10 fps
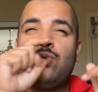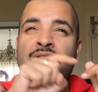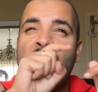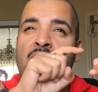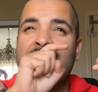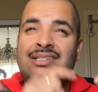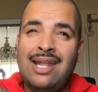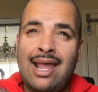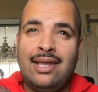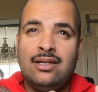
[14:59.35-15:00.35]
where they want to
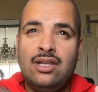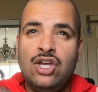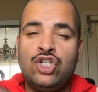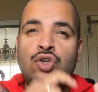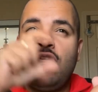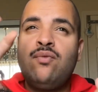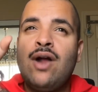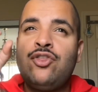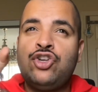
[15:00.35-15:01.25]
stay. So they'd rather